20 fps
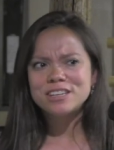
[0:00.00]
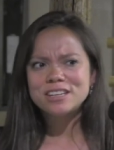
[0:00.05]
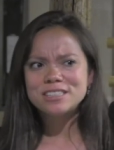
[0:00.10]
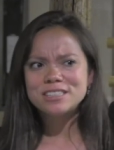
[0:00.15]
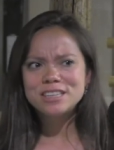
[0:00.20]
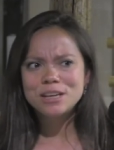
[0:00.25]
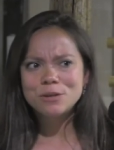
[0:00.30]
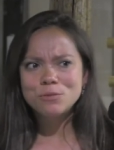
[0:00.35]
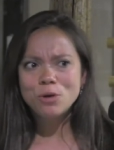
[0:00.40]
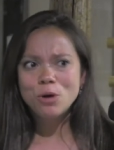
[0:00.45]
And I
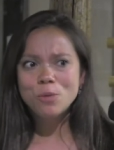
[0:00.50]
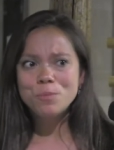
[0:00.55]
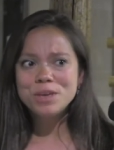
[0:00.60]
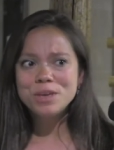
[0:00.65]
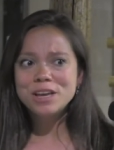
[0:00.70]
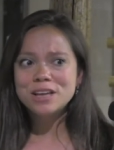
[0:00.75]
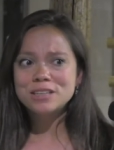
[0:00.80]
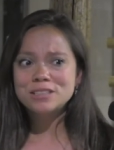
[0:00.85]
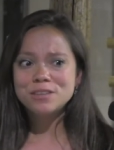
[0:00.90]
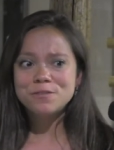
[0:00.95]
said, well,
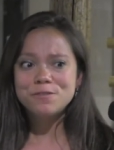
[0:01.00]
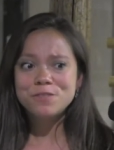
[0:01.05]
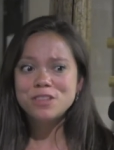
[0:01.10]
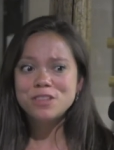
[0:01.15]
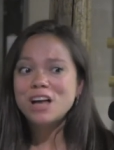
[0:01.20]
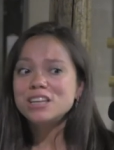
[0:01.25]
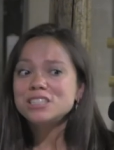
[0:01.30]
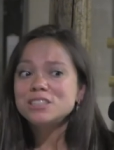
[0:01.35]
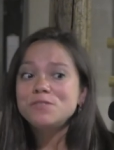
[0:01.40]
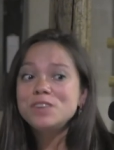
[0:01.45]
because the
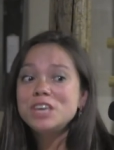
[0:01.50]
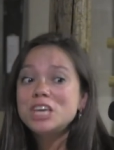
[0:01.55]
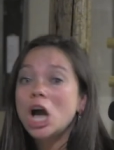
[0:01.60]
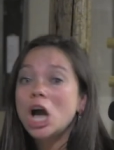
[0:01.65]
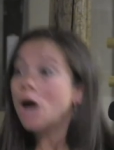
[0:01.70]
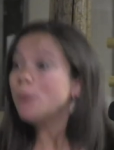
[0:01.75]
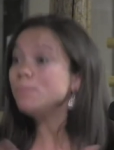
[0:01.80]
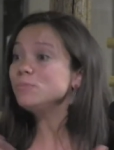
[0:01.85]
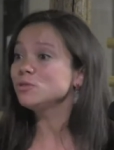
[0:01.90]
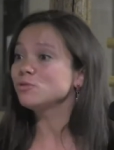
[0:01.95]
philosophy
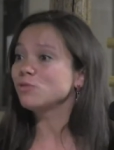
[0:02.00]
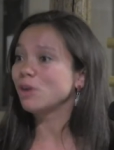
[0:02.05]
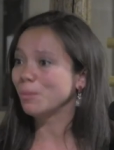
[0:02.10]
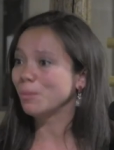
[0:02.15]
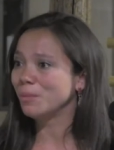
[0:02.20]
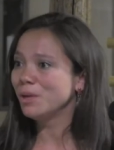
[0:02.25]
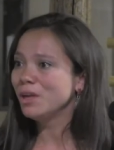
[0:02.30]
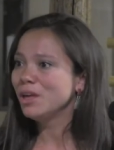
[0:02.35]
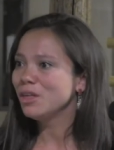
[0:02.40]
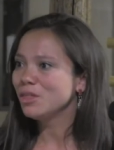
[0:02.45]
comes
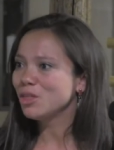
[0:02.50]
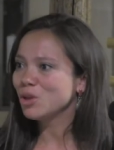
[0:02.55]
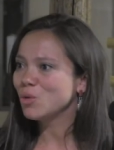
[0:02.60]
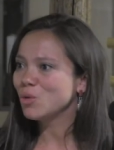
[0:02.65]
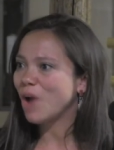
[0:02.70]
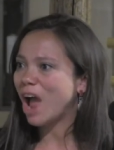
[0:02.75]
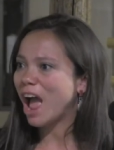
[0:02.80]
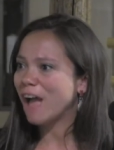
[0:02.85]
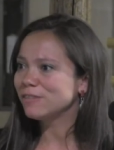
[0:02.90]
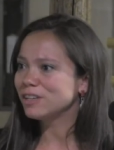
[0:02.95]
from the
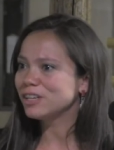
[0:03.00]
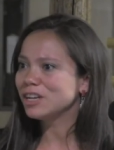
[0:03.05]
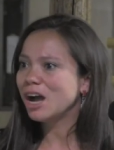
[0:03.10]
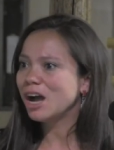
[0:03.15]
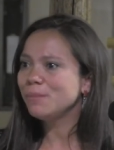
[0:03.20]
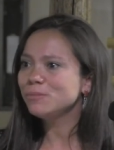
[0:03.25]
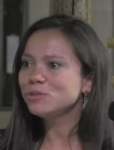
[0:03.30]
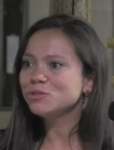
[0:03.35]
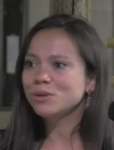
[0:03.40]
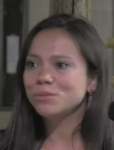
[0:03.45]
craft. It
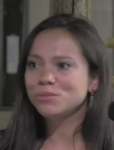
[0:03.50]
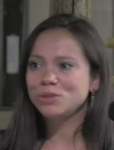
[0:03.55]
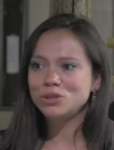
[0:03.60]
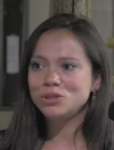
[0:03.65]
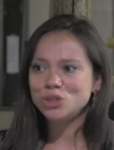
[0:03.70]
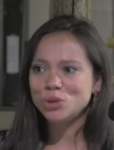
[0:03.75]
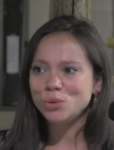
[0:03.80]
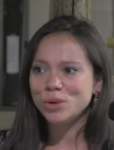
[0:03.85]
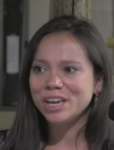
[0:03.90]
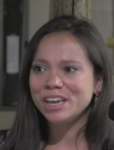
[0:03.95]
comes from the
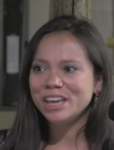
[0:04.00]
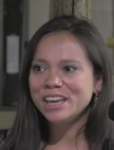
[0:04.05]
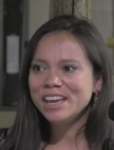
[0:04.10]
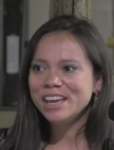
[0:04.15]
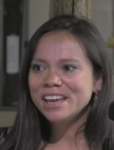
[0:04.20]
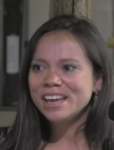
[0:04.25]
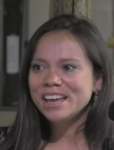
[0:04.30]
doing.